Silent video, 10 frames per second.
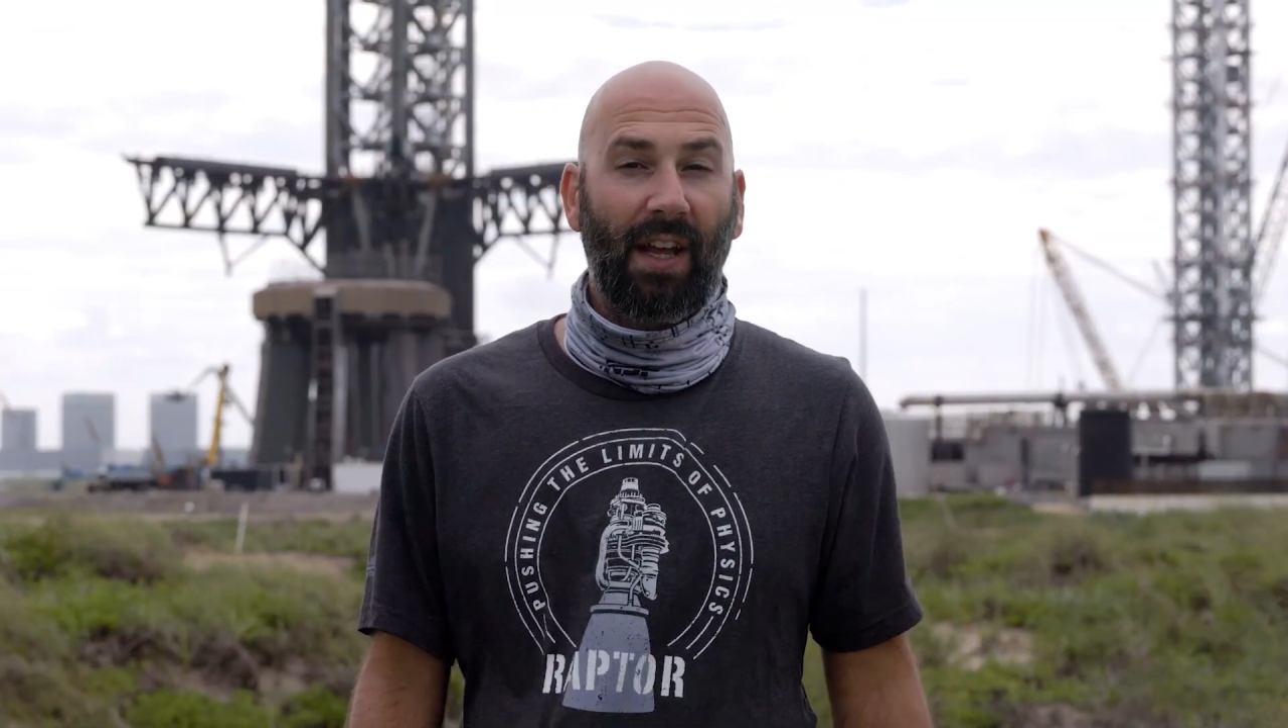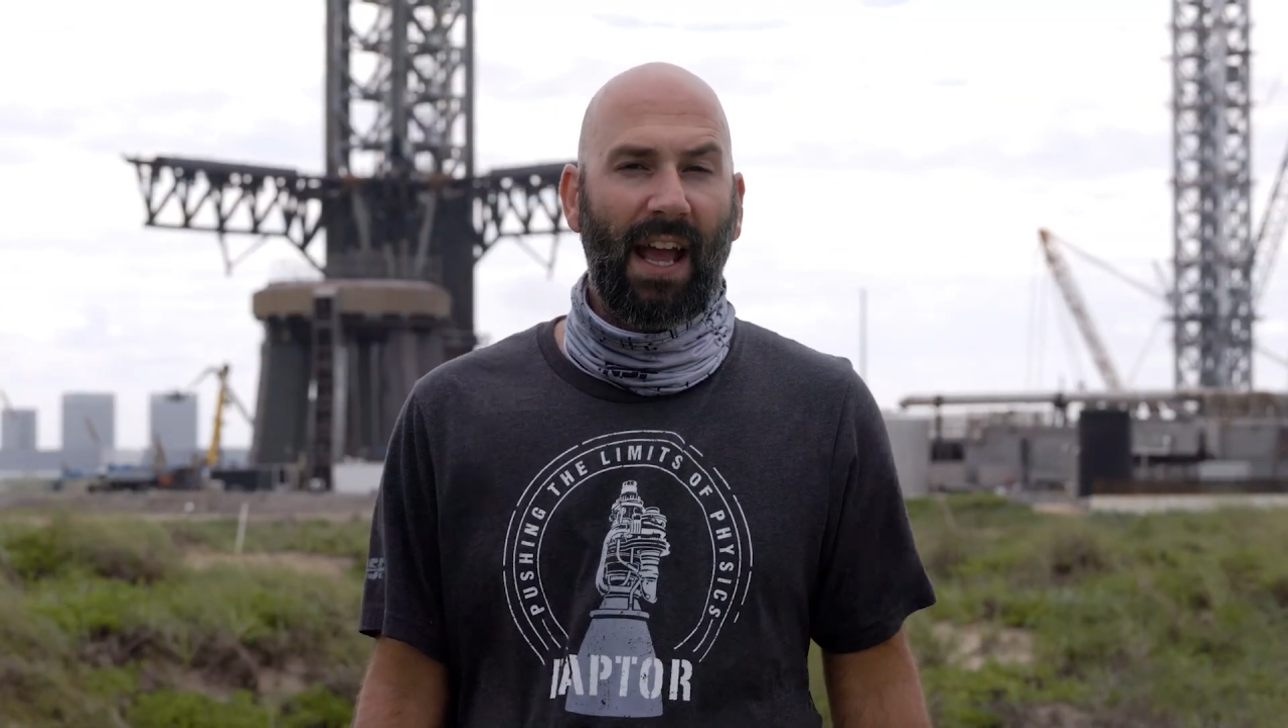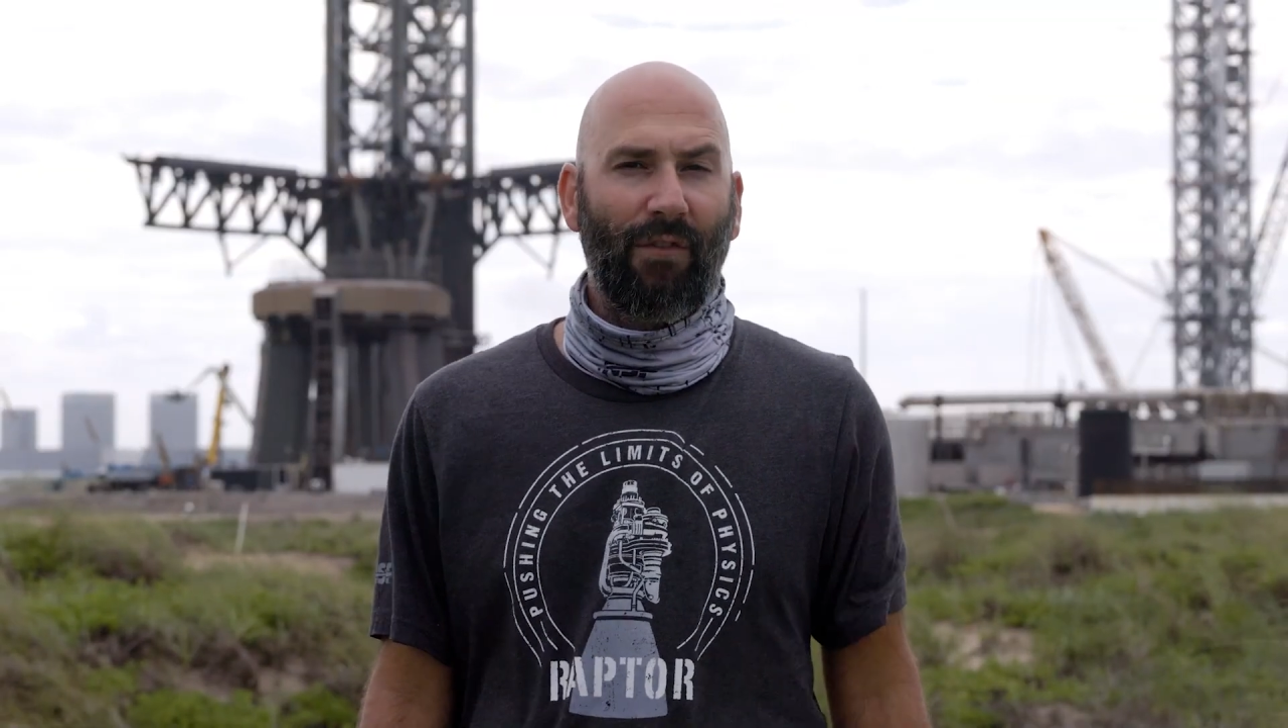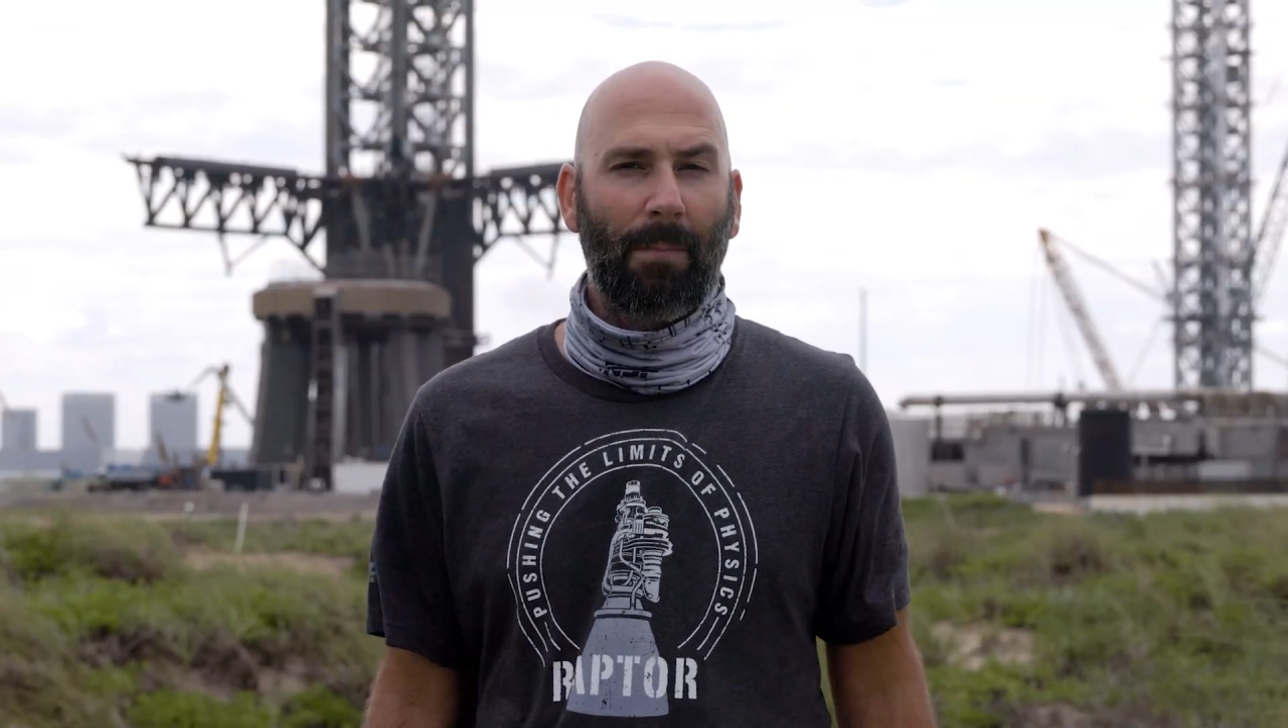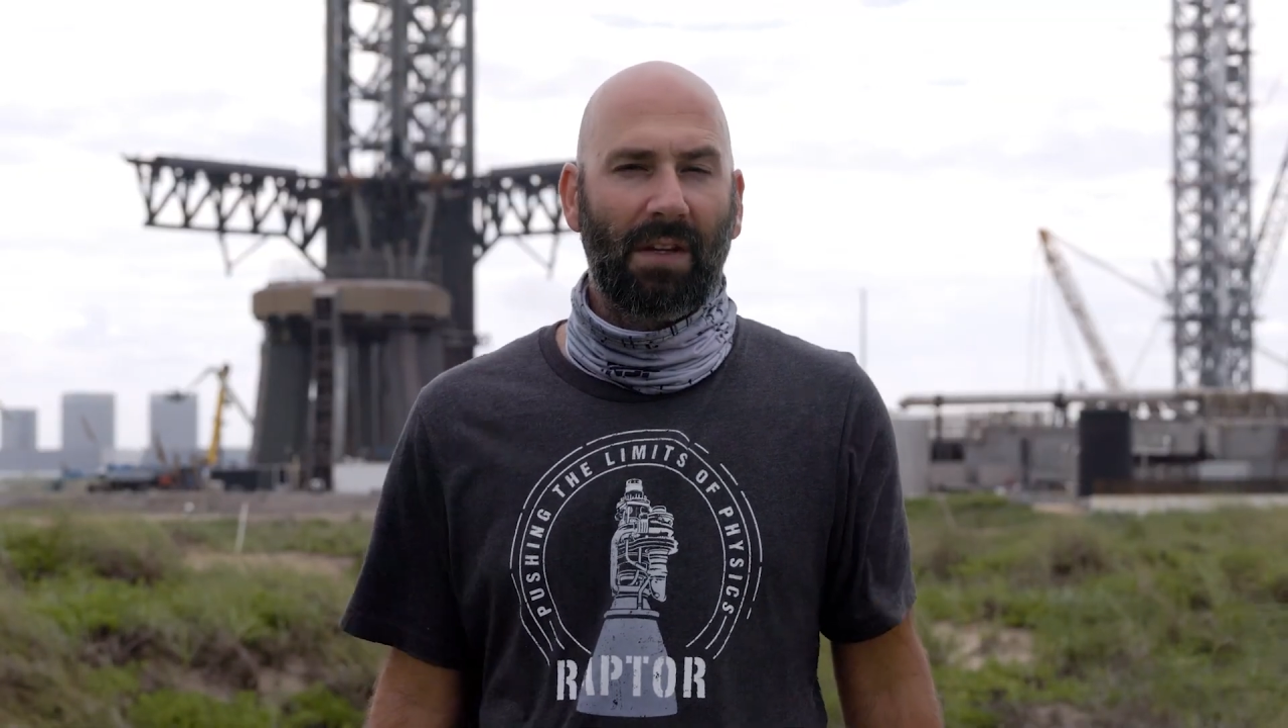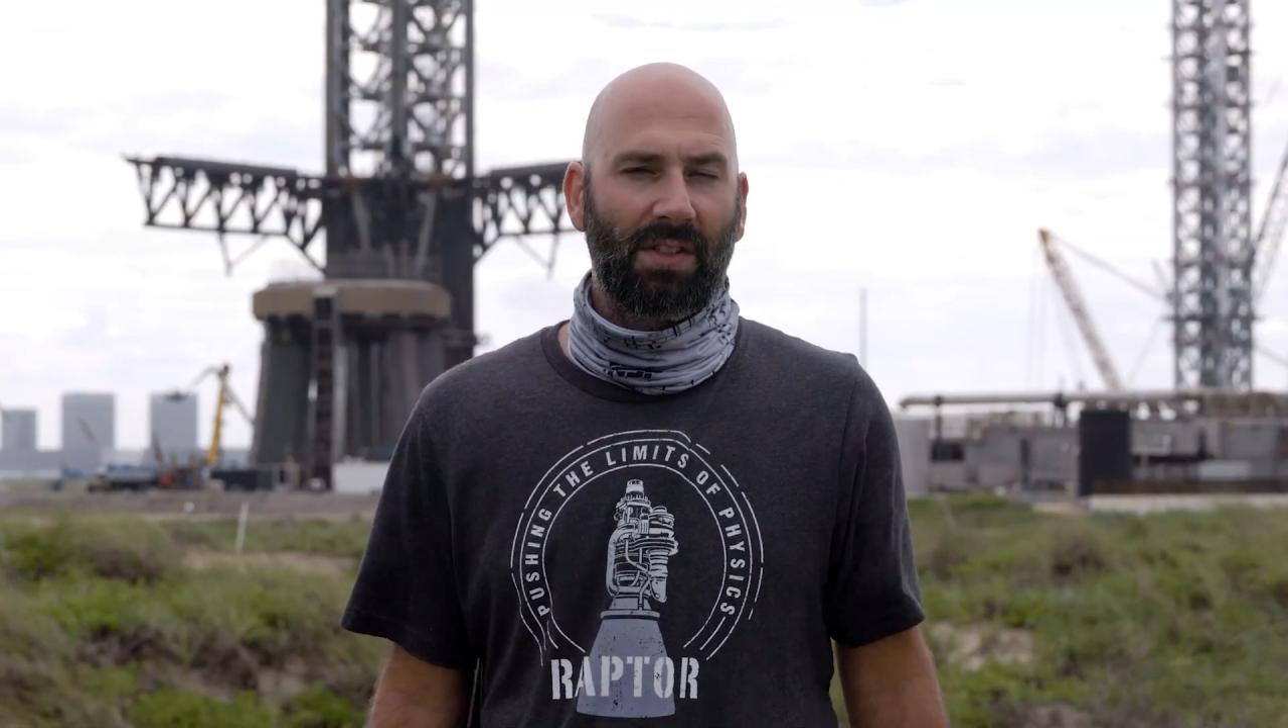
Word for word: ever be